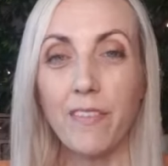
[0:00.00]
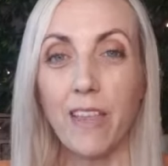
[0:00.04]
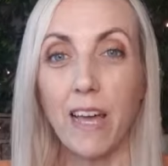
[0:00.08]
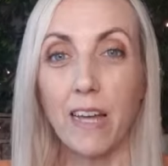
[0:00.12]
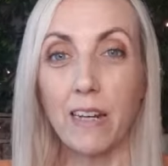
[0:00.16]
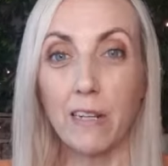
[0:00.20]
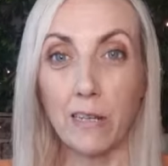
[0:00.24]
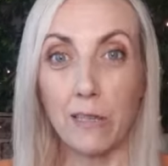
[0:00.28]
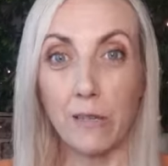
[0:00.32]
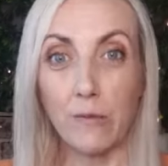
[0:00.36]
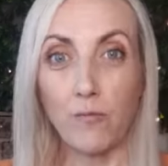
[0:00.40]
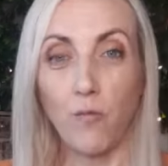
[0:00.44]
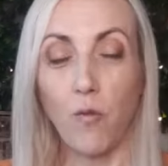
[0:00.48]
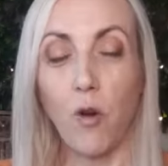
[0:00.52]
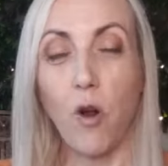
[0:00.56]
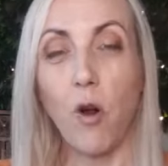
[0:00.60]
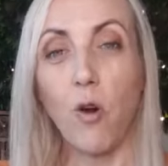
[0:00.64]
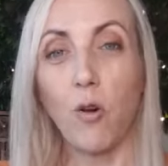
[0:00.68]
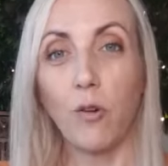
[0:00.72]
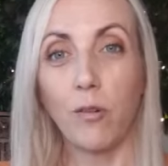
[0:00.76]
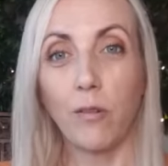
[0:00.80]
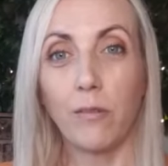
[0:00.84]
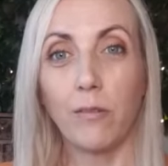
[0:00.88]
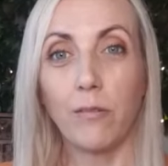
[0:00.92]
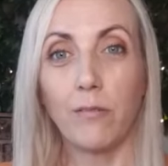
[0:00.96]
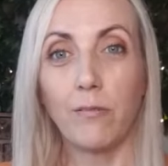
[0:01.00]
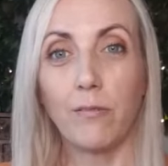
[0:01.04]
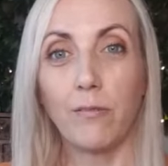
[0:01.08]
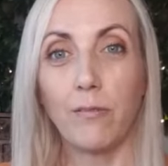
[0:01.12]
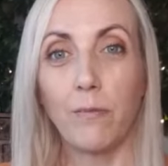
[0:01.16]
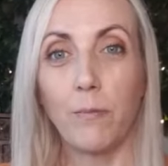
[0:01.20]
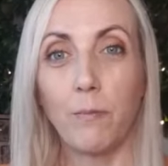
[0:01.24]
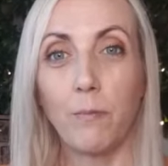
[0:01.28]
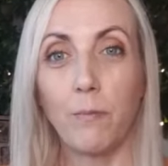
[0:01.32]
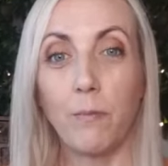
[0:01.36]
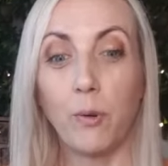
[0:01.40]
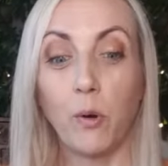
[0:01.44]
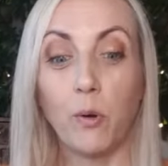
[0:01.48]
that it's wrong
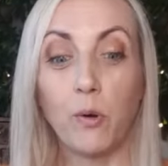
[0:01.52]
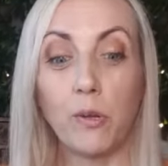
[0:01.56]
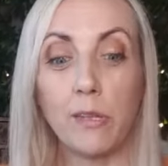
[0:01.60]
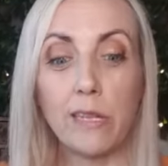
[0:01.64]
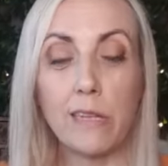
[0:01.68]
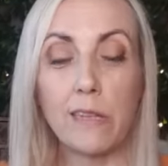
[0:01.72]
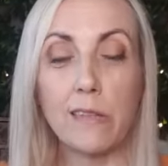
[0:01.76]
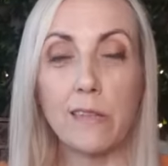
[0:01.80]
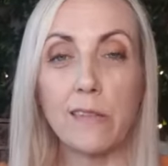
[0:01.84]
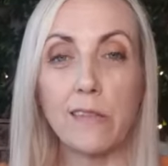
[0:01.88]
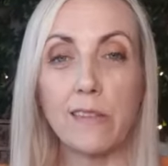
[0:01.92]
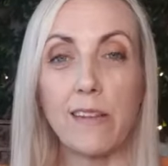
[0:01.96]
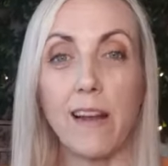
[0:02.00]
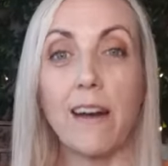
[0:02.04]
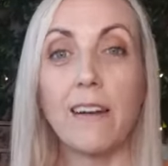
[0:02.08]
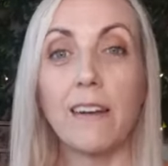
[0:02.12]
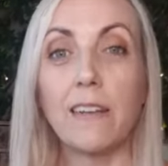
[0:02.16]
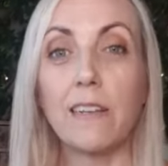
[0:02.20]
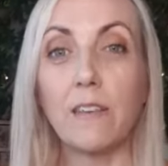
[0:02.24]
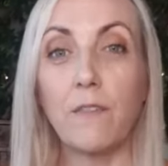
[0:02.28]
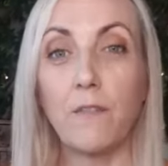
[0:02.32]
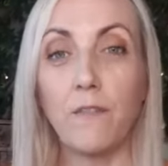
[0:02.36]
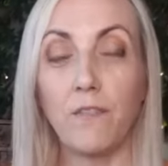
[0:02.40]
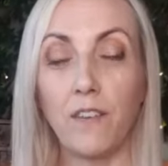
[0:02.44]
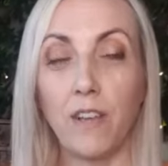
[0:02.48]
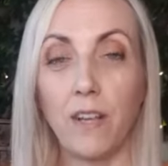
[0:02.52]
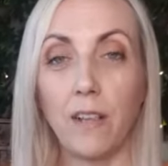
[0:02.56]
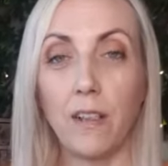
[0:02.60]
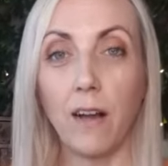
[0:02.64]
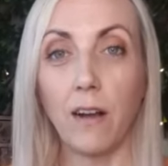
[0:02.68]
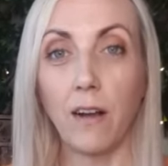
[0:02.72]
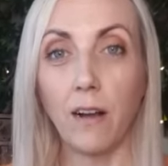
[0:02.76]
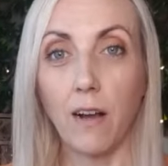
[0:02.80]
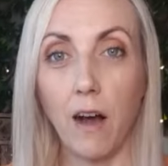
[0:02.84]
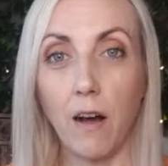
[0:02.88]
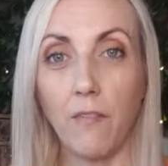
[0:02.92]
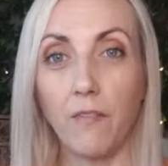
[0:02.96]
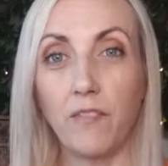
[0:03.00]
because it's starting to feel
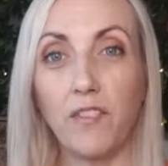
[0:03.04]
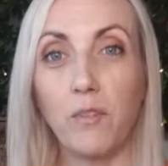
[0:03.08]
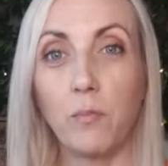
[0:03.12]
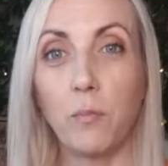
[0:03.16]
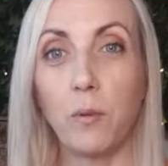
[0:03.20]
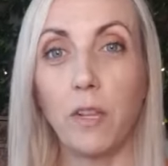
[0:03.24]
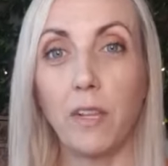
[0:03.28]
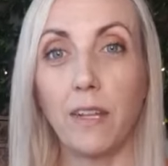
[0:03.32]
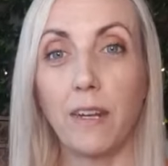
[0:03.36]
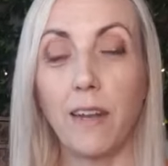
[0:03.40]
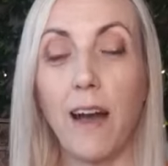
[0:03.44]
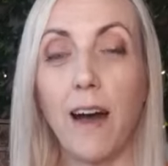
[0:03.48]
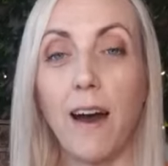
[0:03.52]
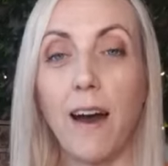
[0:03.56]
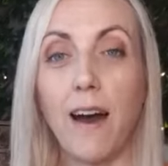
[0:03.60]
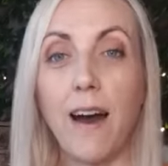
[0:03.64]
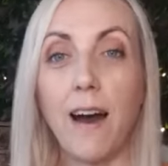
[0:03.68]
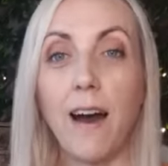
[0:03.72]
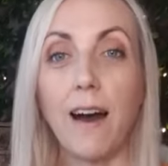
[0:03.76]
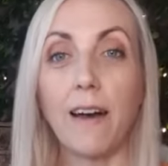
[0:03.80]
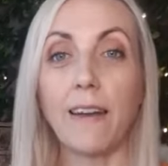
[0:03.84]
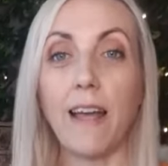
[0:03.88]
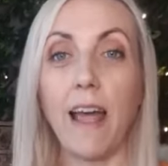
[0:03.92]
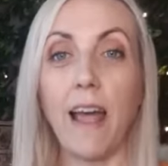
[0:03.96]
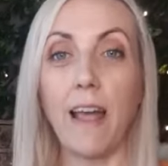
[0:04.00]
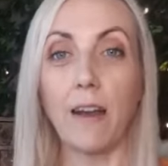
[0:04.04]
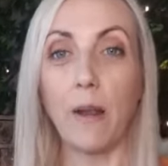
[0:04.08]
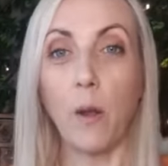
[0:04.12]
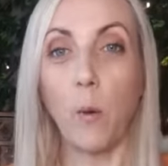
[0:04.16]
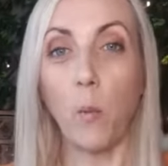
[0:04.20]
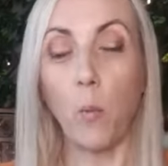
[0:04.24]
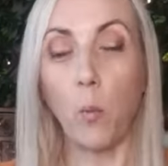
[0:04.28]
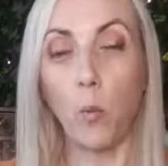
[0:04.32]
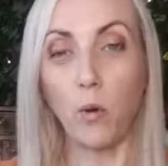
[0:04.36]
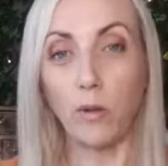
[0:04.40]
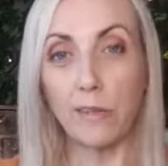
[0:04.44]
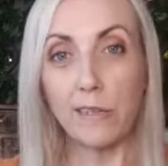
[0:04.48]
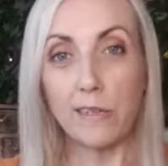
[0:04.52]
uncomfortable and hard and
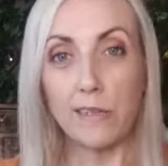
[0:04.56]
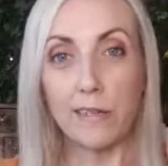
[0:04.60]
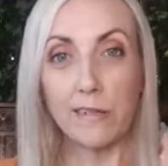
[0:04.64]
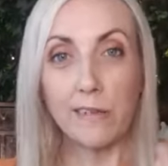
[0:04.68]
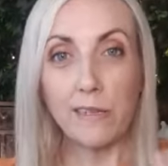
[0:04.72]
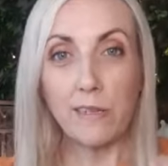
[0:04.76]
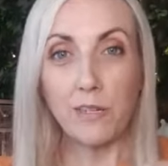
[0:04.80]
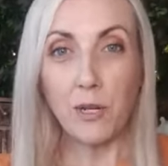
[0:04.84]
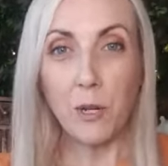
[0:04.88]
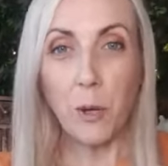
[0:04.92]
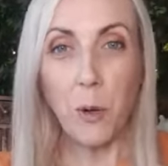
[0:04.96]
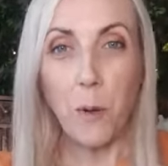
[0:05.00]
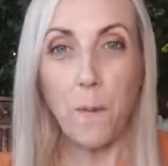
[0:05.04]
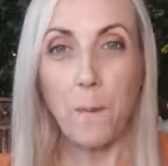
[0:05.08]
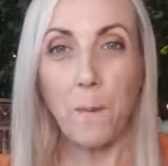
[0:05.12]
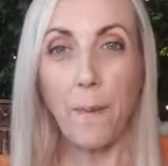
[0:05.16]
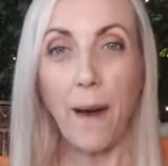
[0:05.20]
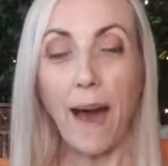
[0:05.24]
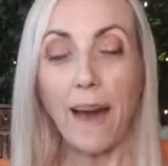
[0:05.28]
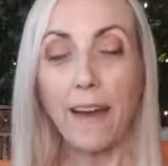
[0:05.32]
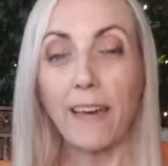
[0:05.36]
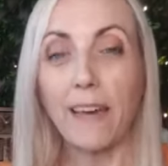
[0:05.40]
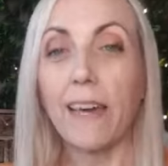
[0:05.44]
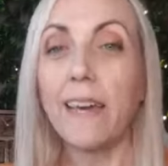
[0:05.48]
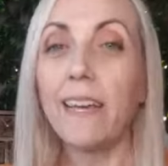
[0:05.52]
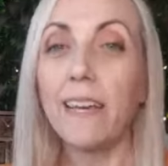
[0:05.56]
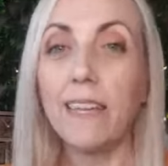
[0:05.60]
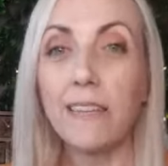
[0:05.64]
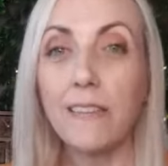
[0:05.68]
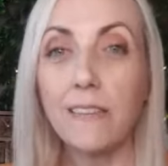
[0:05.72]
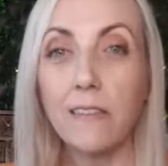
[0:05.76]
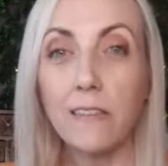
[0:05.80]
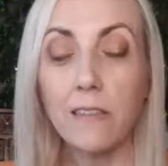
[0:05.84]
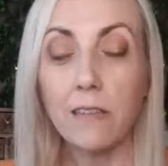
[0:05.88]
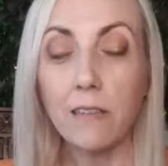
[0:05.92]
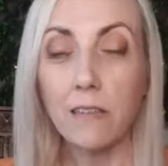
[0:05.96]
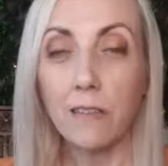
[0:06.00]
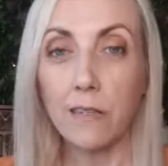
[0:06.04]
it wants us to go back
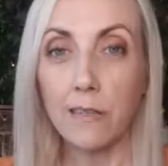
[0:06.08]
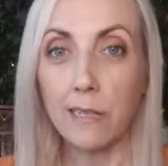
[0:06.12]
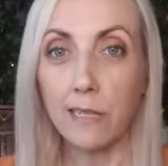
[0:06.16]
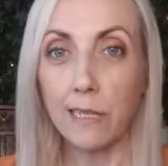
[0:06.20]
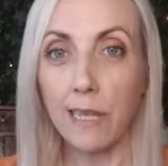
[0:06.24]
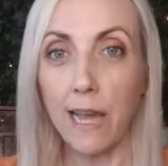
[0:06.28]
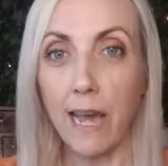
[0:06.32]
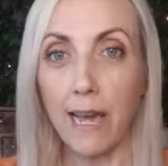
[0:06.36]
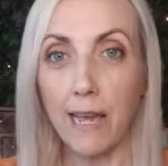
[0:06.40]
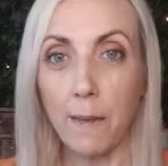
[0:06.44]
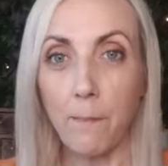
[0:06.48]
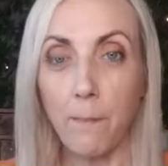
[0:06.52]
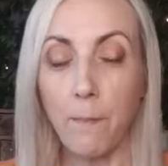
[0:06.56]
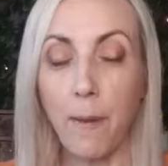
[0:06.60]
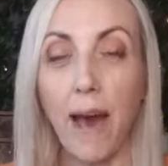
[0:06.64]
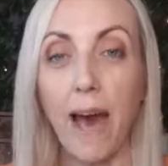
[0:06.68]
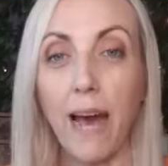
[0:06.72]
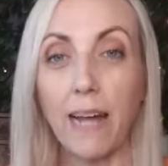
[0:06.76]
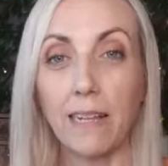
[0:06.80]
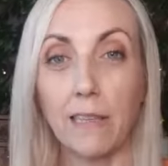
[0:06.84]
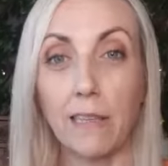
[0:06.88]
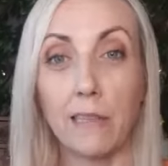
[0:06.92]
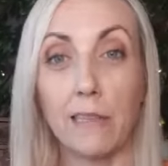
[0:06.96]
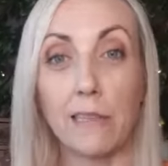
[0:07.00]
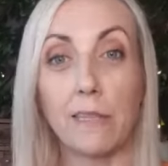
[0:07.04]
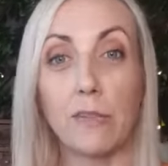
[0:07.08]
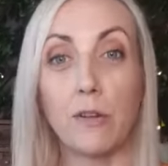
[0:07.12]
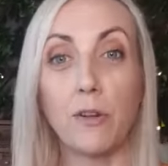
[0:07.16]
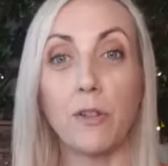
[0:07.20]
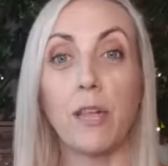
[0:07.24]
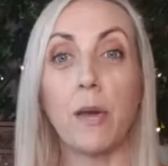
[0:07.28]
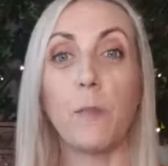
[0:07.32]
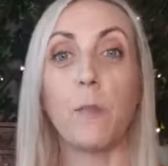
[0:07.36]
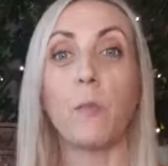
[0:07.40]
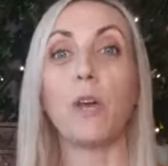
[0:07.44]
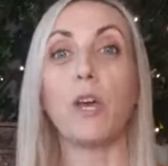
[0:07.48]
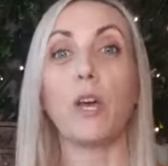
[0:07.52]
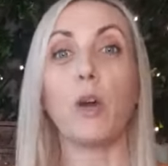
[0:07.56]
into the same pattern. So
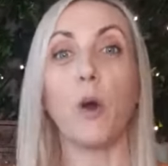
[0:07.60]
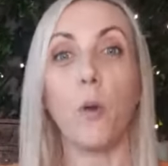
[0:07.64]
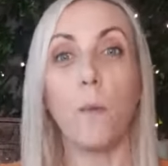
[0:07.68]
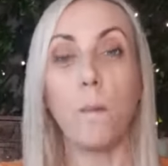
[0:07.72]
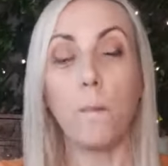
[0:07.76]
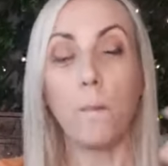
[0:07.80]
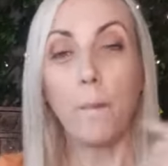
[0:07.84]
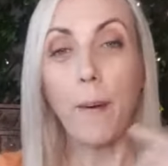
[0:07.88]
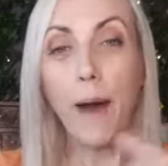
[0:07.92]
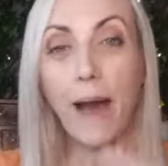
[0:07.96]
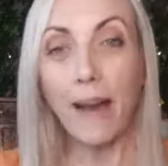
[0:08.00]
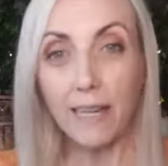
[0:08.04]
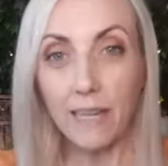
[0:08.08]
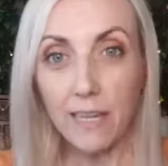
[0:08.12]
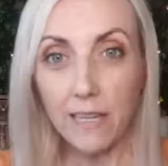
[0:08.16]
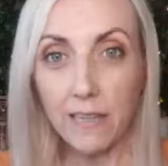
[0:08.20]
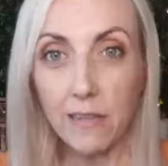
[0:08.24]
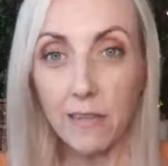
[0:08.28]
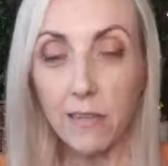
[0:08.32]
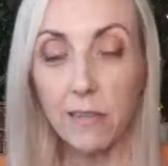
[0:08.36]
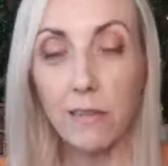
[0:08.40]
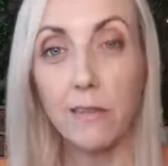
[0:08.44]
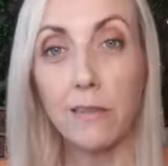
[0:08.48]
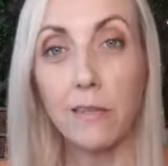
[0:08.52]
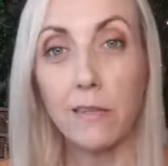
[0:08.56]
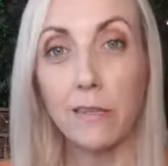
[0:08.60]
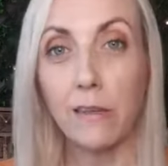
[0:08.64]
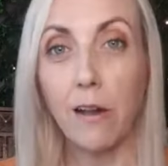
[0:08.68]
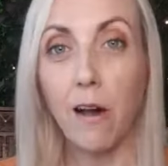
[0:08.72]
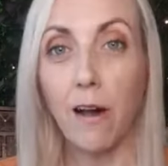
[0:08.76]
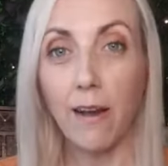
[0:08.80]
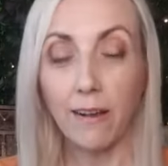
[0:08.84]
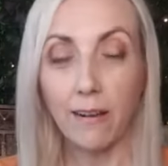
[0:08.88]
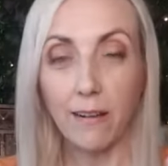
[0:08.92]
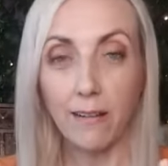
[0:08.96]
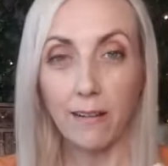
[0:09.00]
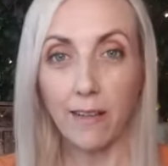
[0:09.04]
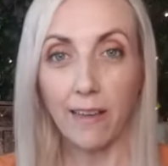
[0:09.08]
then we go back into the
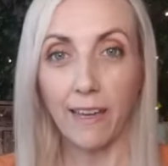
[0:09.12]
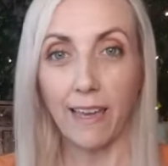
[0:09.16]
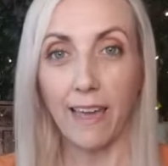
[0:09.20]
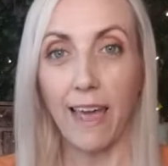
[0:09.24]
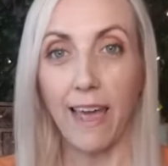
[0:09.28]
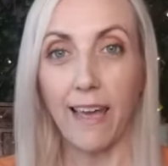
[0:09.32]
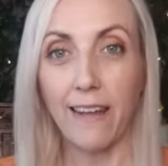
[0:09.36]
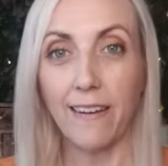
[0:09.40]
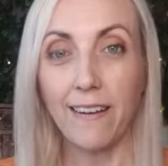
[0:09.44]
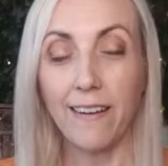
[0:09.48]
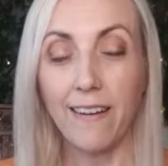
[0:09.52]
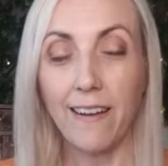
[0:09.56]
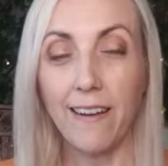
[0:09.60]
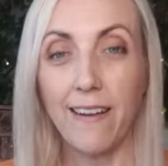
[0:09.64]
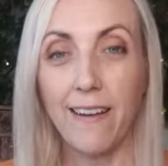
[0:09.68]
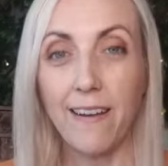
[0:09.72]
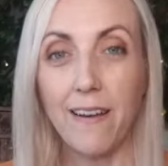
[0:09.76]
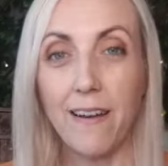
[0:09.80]
cycle again.